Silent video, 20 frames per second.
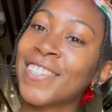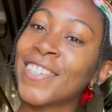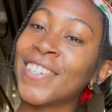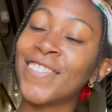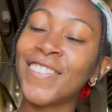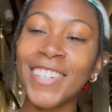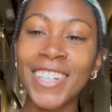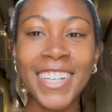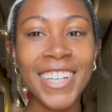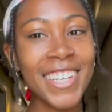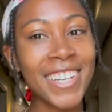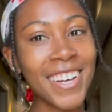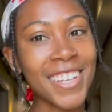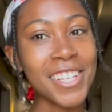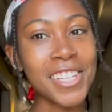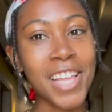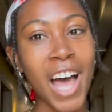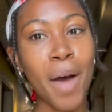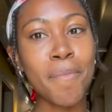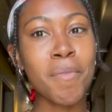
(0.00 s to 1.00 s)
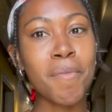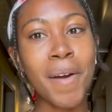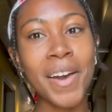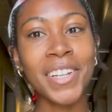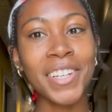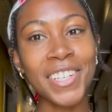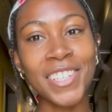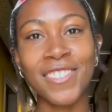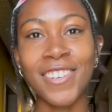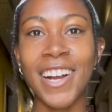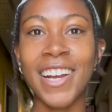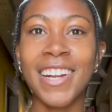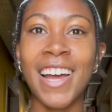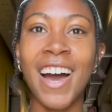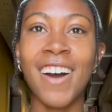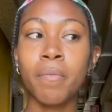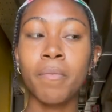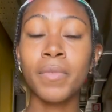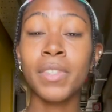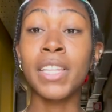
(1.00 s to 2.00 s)
really on the top of my list right
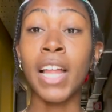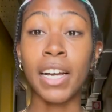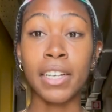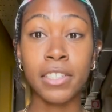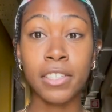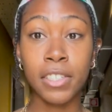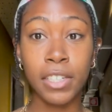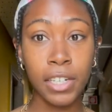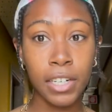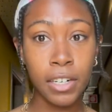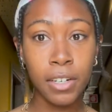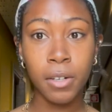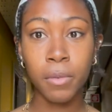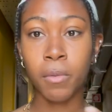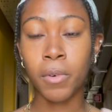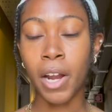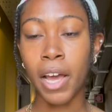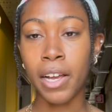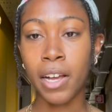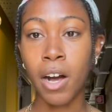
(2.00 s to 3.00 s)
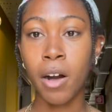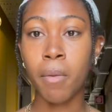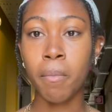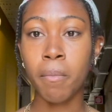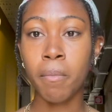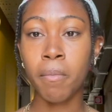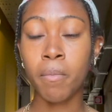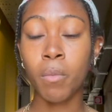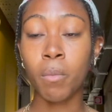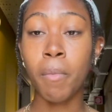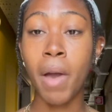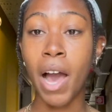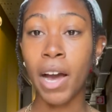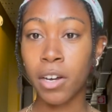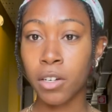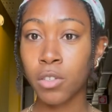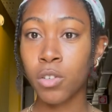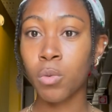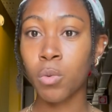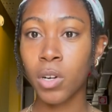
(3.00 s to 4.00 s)
now. Next year, when I come
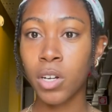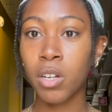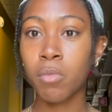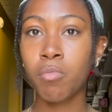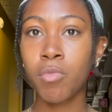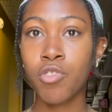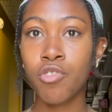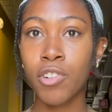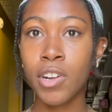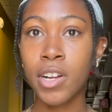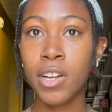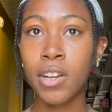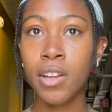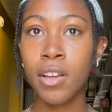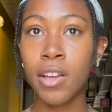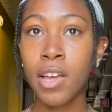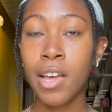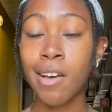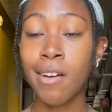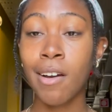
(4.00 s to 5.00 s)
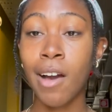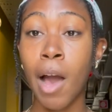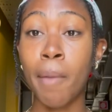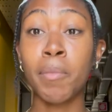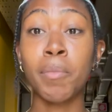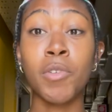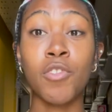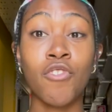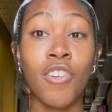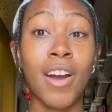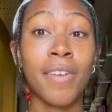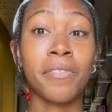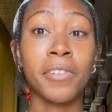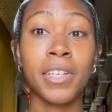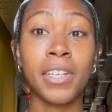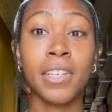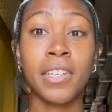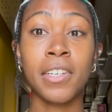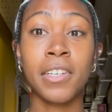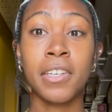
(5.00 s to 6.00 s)
back to work in Madrid, I'm gonna be
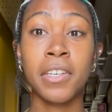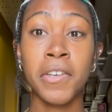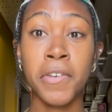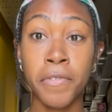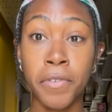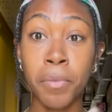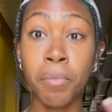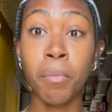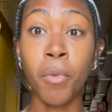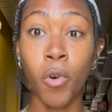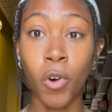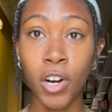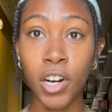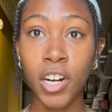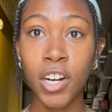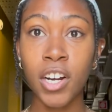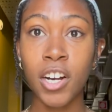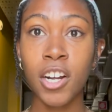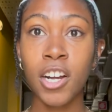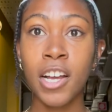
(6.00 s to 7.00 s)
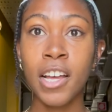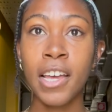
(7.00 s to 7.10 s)
traveling even more.